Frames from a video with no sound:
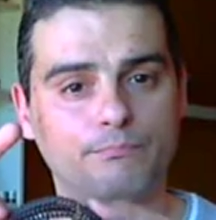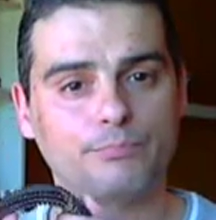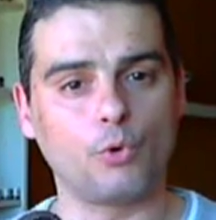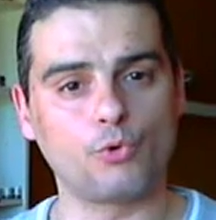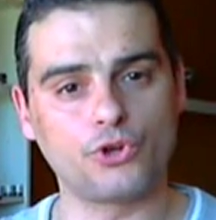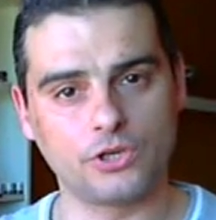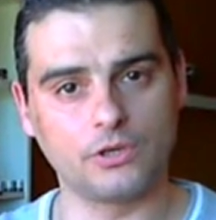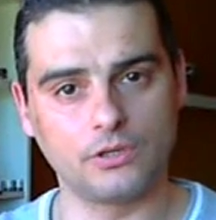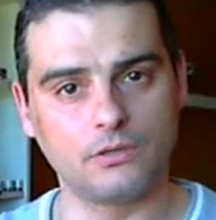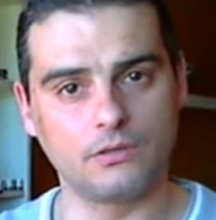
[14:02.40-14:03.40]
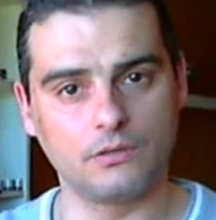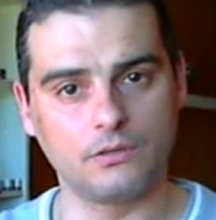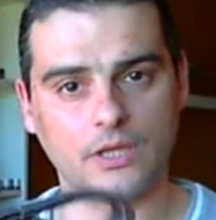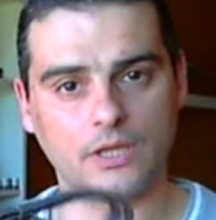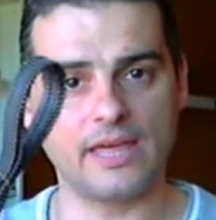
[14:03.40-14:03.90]
broke,
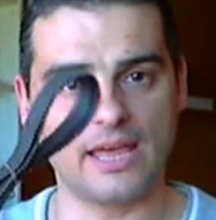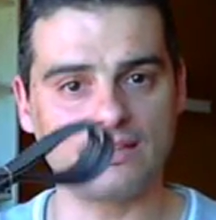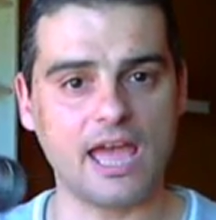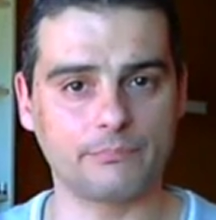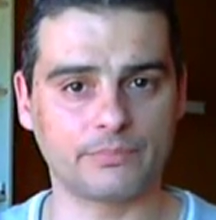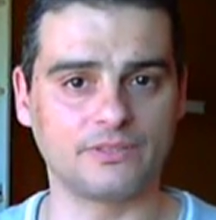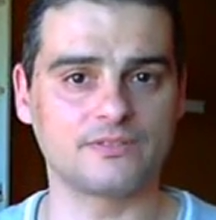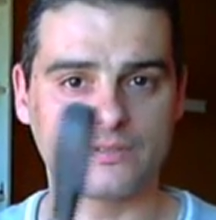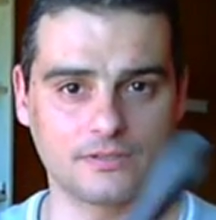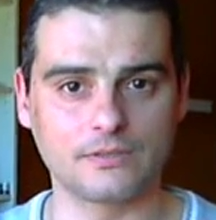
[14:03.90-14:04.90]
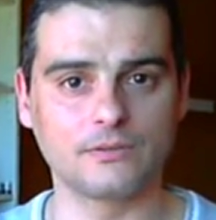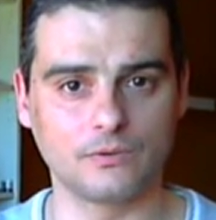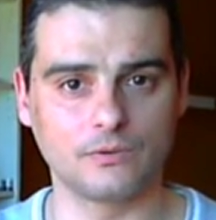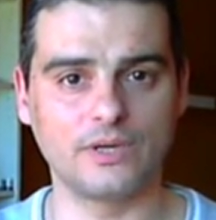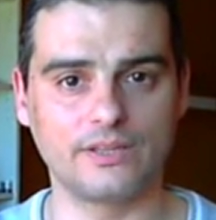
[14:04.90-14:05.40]
and that happens
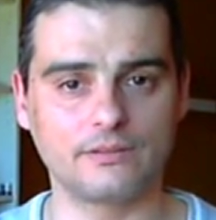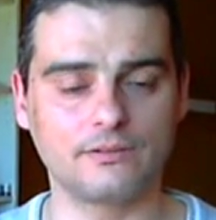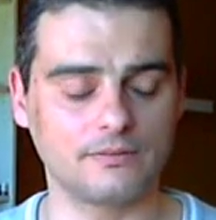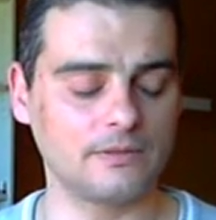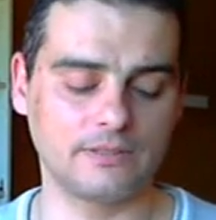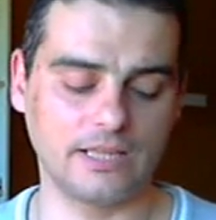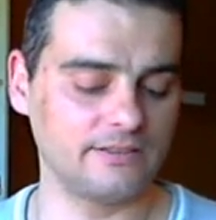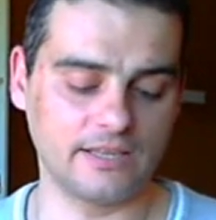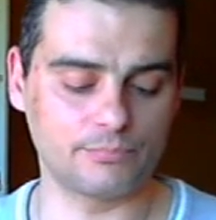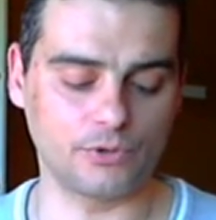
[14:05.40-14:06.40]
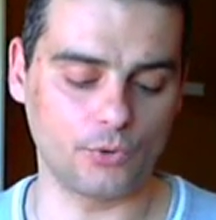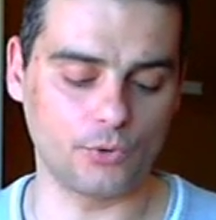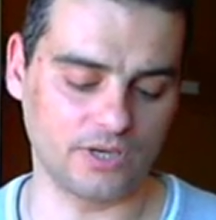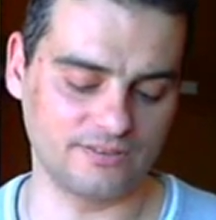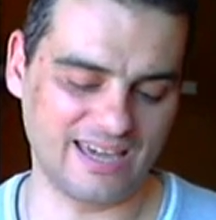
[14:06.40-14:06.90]
when they broke,
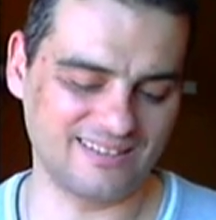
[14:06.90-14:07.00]
and